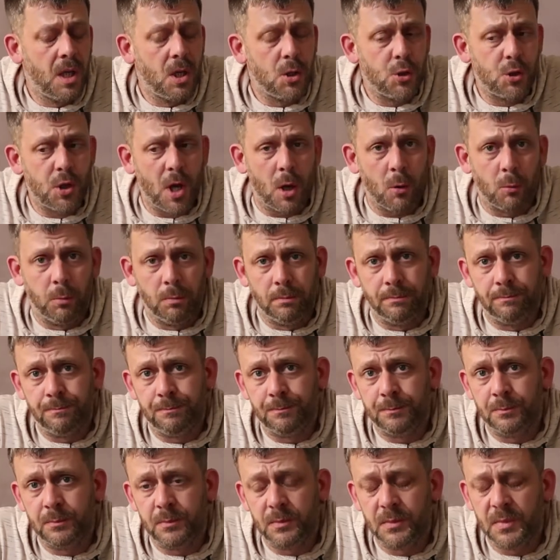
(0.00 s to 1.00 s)
So
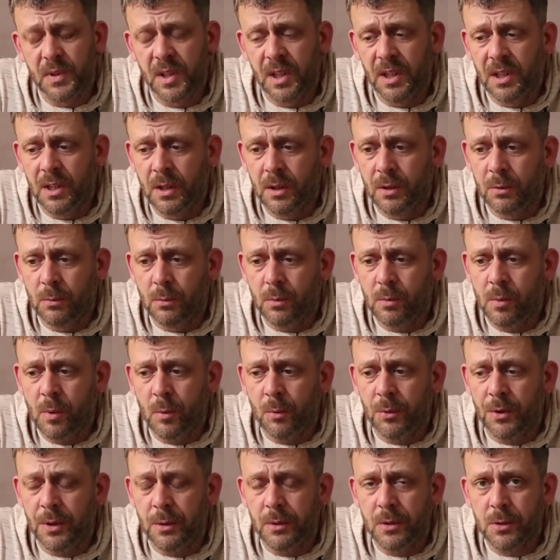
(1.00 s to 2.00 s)

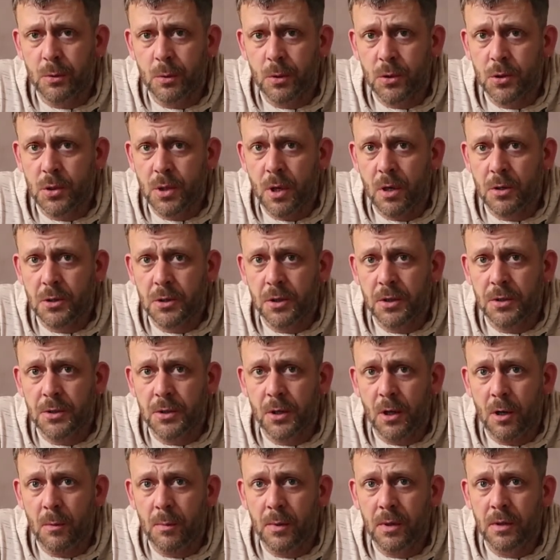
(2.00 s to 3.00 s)
what we'll do is we'll start at the
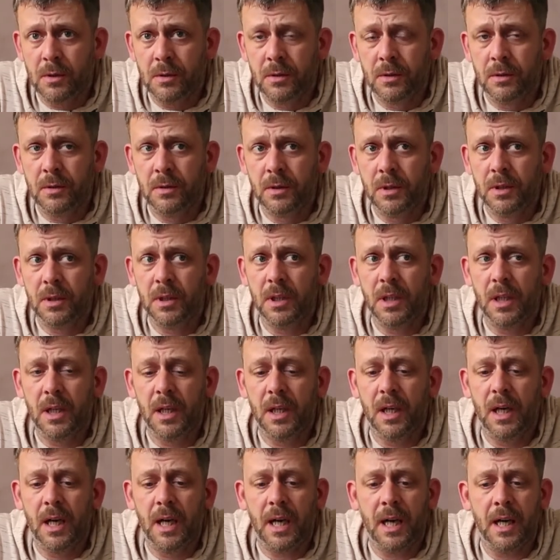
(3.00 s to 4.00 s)
top
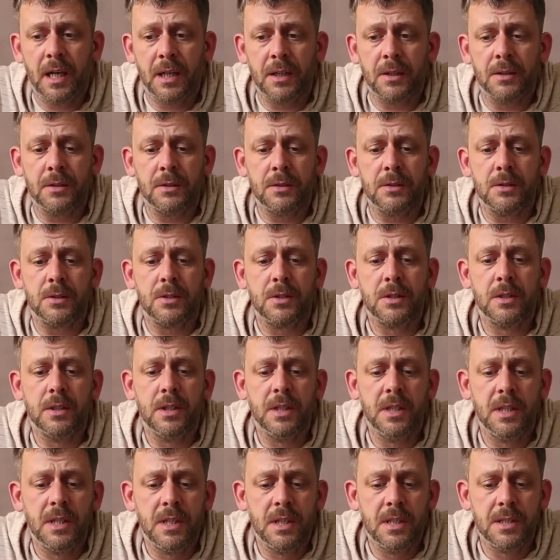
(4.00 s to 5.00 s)
and
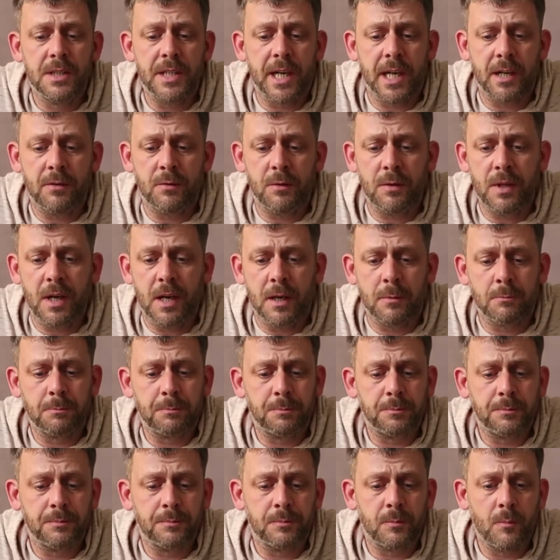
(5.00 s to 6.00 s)
take it from there.
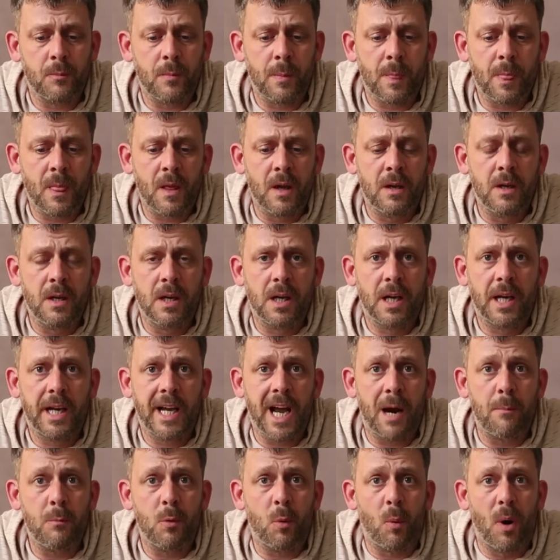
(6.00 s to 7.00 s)

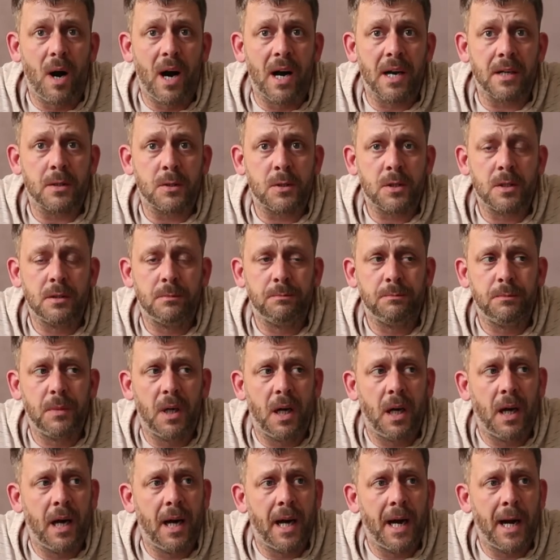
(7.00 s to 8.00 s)
Camera wise,
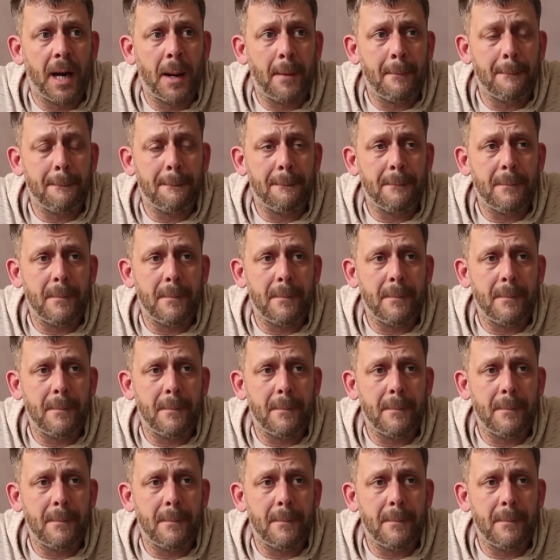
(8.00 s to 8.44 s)
a